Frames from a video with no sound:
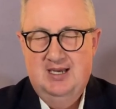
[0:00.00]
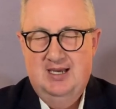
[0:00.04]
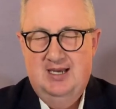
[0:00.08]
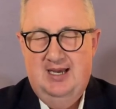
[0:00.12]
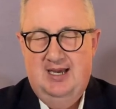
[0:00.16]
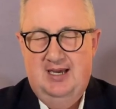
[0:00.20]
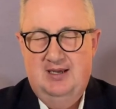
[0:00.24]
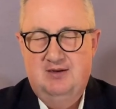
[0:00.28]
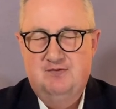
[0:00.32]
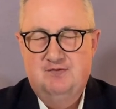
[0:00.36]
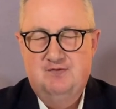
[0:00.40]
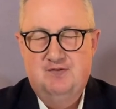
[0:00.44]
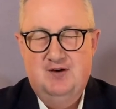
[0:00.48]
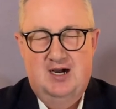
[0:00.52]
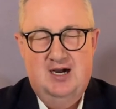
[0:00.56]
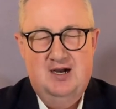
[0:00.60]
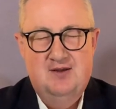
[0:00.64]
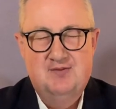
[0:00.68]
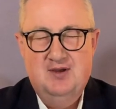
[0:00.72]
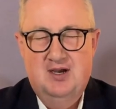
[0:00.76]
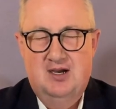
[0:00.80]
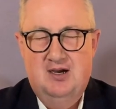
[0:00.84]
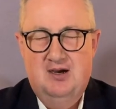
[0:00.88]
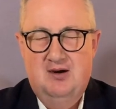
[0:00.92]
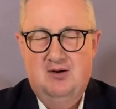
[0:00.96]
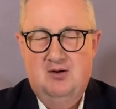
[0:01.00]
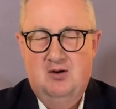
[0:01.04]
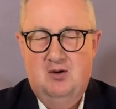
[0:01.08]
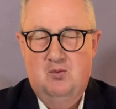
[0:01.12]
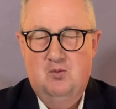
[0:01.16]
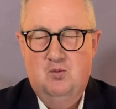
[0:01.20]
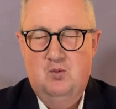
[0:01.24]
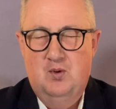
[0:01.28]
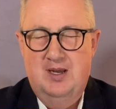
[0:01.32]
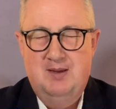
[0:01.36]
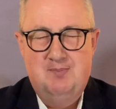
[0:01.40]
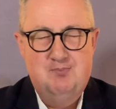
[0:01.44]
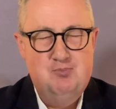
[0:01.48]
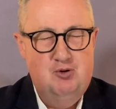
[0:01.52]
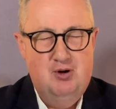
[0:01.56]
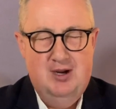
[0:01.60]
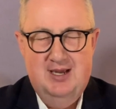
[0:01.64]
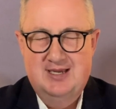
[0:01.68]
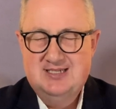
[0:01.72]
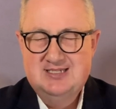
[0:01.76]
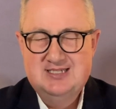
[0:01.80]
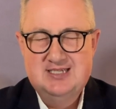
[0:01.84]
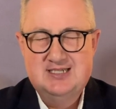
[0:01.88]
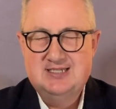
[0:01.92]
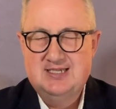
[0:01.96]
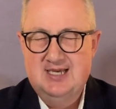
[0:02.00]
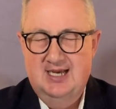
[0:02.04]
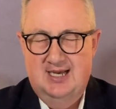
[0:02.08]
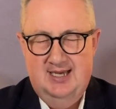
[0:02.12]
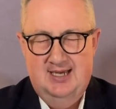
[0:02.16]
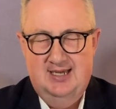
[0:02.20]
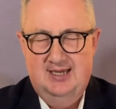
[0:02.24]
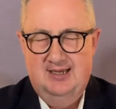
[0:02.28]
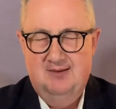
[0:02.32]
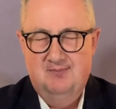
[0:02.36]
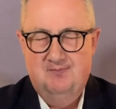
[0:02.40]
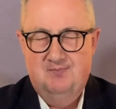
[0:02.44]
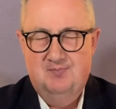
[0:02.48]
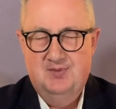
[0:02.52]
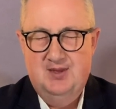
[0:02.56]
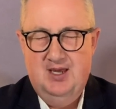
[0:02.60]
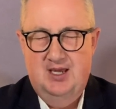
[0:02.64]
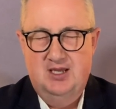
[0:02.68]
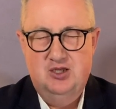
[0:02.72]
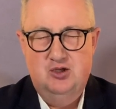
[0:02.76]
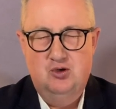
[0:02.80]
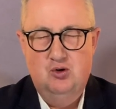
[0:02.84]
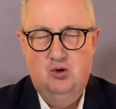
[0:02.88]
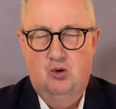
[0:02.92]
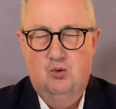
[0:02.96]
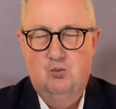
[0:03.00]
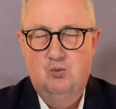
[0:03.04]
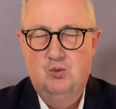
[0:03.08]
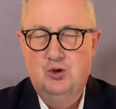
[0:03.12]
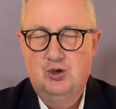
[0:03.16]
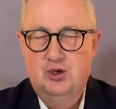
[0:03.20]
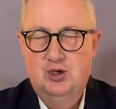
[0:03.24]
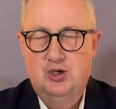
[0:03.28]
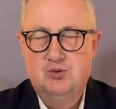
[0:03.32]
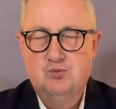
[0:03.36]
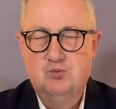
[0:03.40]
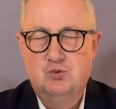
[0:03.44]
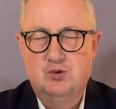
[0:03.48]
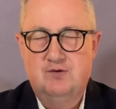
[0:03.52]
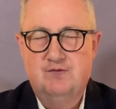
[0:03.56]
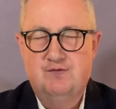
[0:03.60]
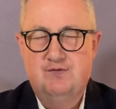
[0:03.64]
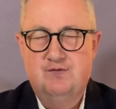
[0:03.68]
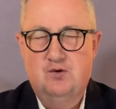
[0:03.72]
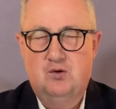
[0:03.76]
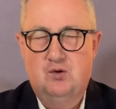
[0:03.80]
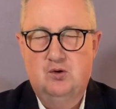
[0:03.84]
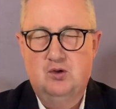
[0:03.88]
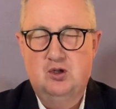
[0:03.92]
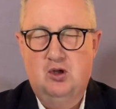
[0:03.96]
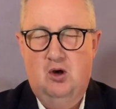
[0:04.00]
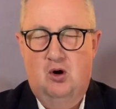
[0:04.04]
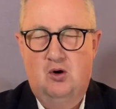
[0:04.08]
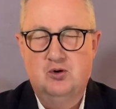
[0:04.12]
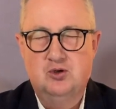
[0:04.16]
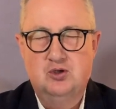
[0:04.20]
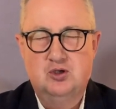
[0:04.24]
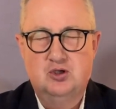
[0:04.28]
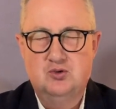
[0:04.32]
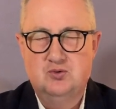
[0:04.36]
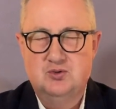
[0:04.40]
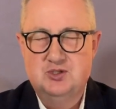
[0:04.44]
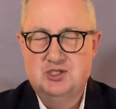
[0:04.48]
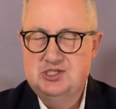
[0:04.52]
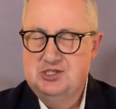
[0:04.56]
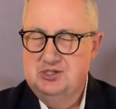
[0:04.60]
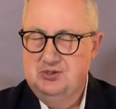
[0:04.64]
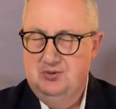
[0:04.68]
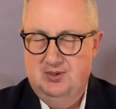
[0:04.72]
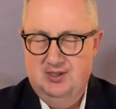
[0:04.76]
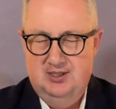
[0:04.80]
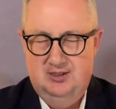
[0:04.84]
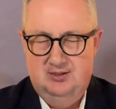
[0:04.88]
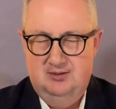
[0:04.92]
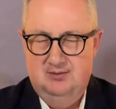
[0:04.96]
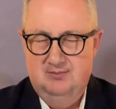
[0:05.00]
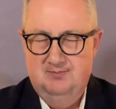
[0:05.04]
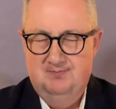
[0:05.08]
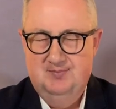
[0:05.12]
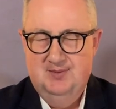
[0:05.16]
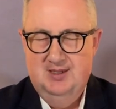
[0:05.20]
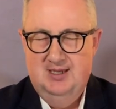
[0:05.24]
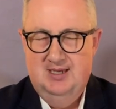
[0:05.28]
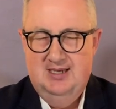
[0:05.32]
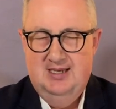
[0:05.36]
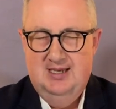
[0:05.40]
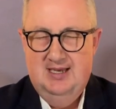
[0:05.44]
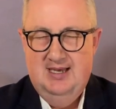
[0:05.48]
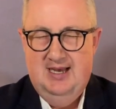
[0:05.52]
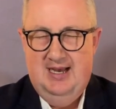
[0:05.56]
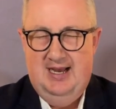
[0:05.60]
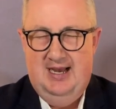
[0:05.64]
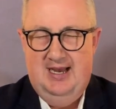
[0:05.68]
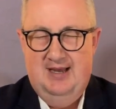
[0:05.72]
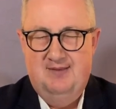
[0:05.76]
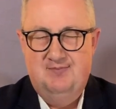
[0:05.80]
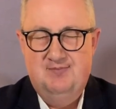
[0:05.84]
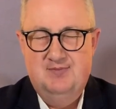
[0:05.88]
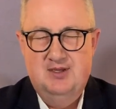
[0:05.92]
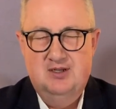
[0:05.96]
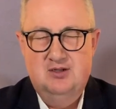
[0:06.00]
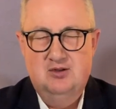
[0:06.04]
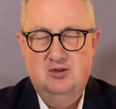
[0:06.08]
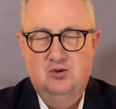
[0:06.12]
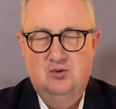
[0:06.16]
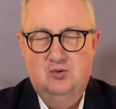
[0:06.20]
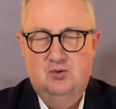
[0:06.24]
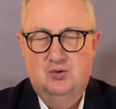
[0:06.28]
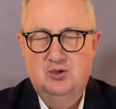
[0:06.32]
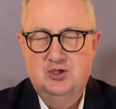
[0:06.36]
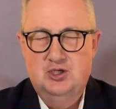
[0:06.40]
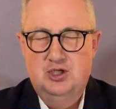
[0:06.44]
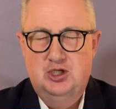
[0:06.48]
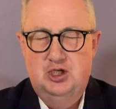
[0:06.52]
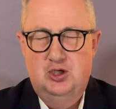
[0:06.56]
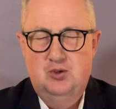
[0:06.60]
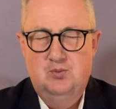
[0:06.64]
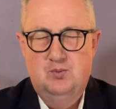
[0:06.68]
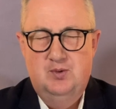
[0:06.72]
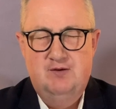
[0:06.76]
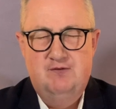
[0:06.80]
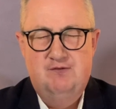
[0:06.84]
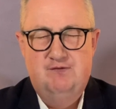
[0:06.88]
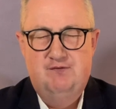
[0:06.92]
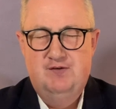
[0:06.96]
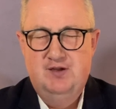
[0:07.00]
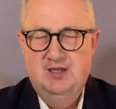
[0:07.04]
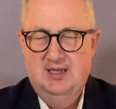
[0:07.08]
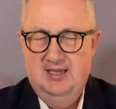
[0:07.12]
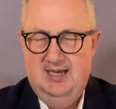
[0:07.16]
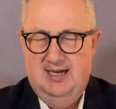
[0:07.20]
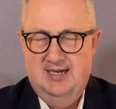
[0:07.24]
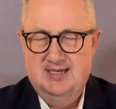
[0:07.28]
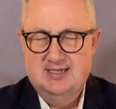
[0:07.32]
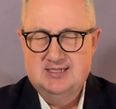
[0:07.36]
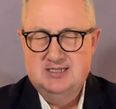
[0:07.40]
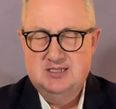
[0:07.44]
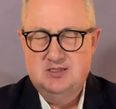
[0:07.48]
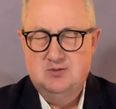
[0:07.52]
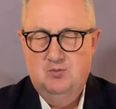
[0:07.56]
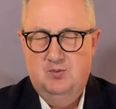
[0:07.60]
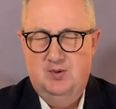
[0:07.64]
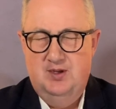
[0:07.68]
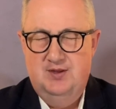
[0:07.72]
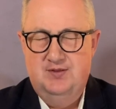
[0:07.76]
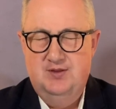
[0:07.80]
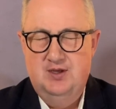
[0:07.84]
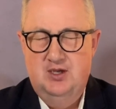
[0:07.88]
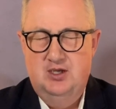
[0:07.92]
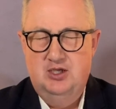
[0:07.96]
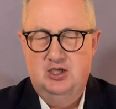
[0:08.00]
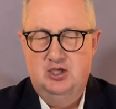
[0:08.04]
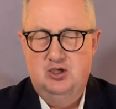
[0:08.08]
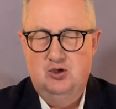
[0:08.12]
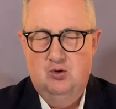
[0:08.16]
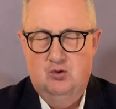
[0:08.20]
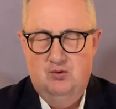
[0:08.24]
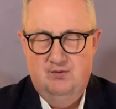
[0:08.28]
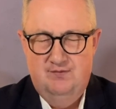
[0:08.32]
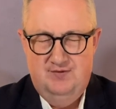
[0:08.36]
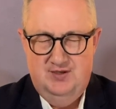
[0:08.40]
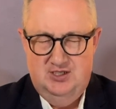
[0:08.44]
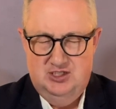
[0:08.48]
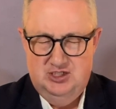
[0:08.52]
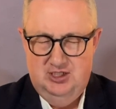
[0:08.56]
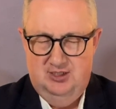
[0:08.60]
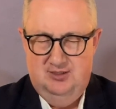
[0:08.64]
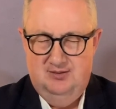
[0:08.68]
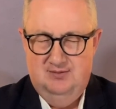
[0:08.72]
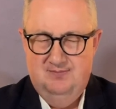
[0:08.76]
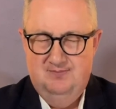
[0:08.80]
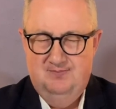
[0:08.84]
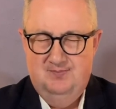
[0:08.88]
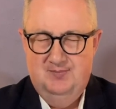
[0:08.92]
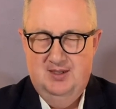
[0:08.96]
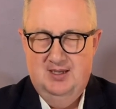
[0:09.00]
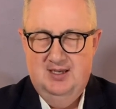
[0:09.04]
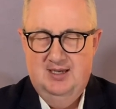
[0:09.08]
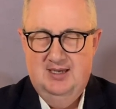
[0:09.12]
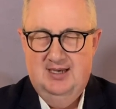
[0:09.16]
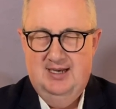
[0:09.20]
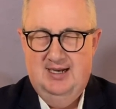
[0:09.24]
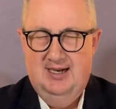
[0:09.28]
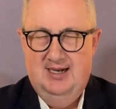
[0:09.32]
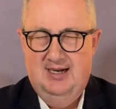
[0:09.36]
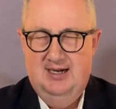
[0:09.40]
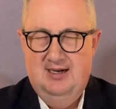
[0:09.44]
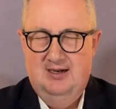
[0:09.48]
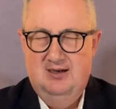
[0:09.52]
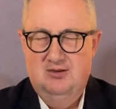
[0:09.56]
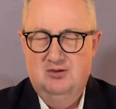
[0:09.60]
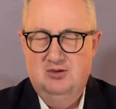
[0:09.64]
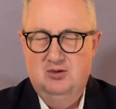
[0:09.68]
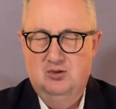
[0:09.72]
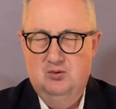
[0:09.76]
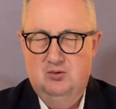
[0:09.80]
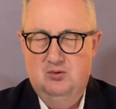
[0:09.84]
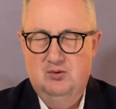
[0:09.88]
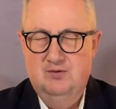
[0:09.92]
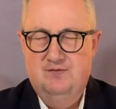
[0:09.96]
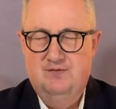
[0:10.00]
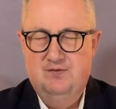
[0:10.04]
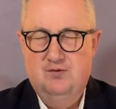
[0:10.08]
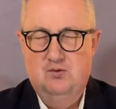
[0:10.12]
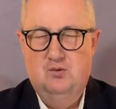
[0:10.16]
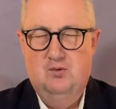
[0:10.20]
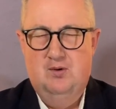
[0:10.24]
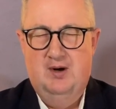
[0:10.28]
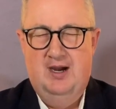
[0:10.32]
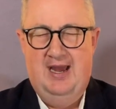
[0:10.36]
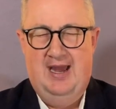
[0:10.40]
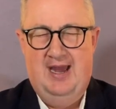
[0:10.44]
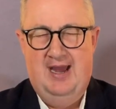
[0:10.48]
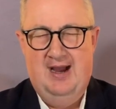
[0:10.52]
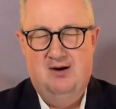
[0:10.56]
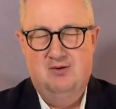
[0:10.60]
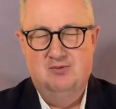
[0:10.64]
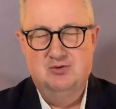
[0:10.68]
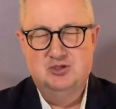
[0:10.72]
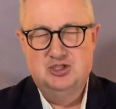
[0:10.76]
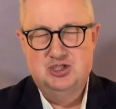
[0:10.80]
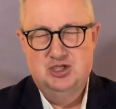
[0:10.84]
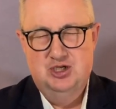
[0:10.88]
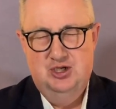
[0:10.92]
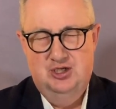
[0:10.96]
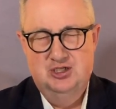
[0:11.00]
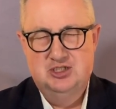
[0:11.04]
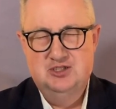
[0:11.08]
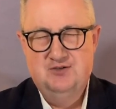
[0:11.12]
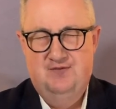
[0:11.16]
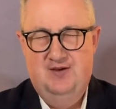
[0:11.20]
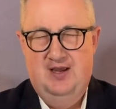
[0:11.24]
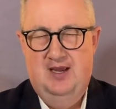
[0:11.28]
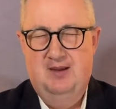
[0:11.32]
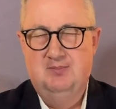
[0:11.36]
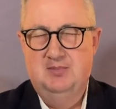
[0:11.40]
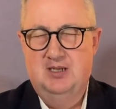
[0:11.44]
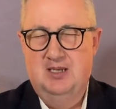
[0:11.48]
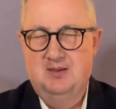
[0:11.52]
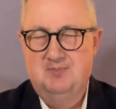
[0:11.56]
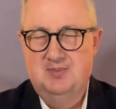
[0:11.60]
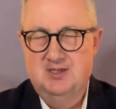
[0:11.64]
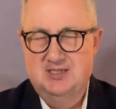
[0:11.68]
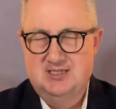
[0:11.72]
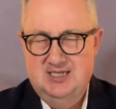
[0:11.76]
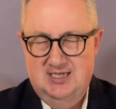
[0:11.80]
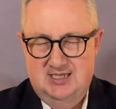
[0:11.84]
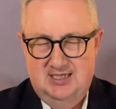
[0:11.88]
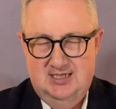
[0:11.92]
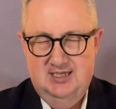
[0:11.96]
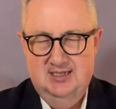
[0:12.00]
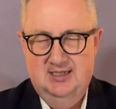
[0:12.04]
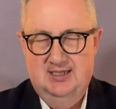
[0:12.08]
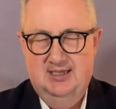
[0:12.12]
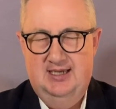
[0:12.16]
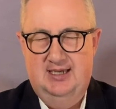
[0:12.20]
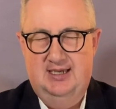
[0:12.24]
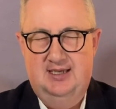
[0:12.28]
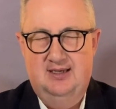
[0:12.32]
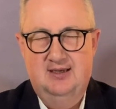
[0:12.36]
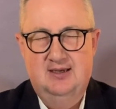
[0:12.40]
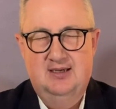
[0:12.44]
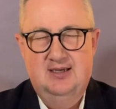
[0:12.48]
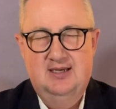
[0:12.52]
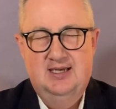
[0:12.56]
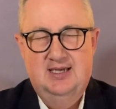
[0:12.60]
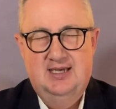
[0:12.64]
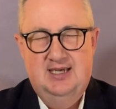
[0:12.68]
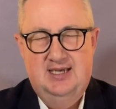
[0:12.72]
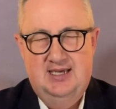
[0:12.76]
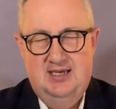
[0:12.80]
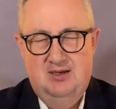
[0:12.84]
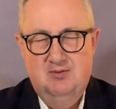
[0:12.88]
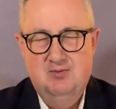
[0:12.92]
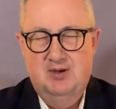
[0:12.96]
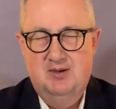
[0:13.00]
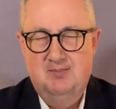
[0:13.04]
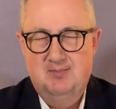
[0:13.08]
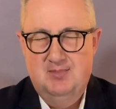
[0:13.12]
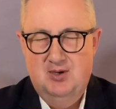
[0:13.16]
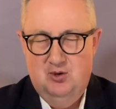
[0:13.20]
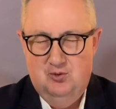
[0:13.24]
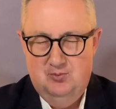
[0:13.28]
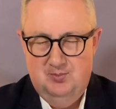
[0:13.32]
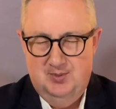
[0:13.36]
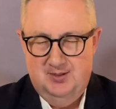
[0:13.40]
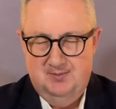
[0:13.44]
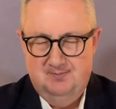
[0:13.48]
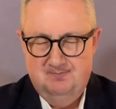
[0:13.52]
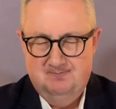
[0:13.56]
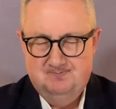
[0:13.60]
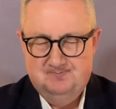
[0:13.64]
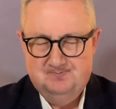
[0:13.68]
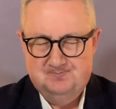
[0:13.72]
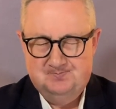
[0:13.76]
And Father, we pray today that your word would fall on good soil and that, Lord, you would fill us with your vision, Lord, for our church family, particularly here in Melbourne.